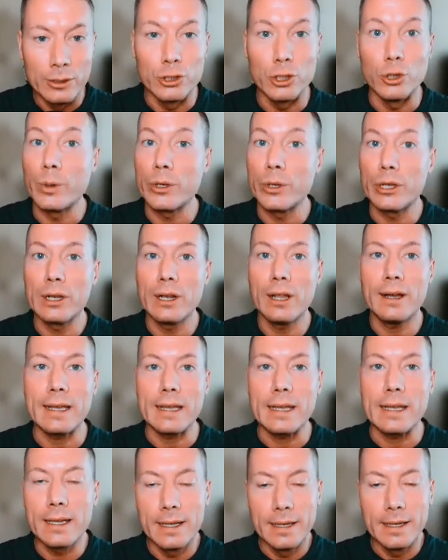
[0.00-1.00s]
Do what you
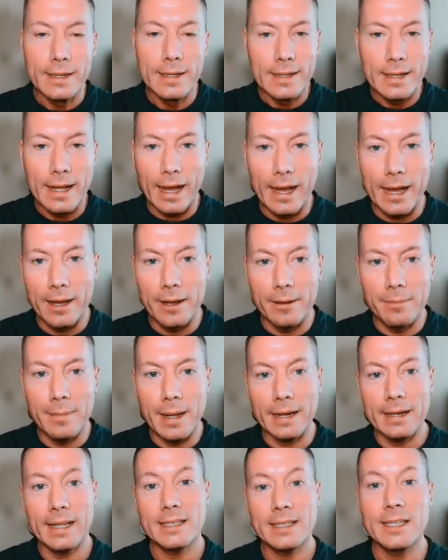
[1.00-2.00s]
like.
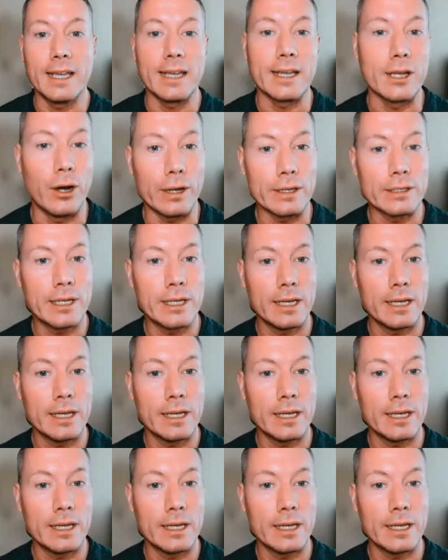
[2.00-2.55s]
And that's it, guys.